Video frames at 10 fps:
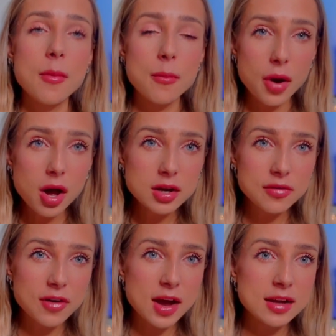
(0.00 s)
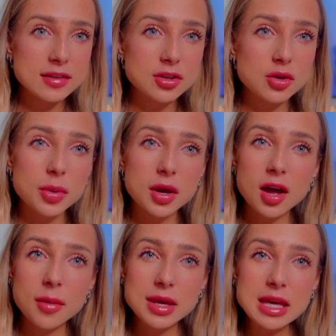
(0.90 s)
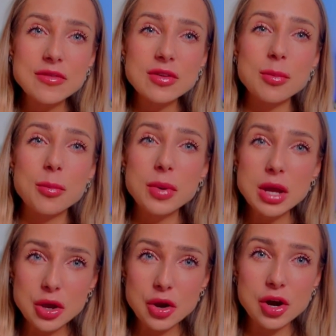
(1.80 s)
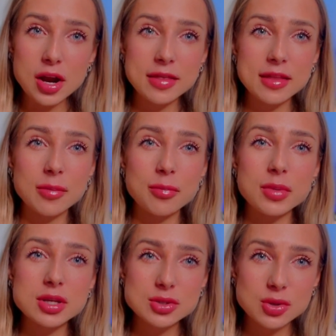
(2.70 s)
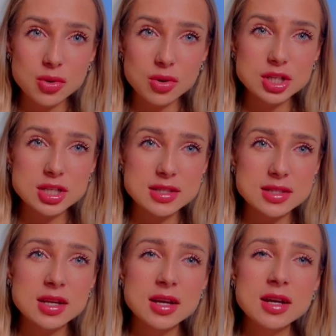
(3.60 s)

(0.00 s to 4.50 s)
body fat, you become even bigger, and that muscle just,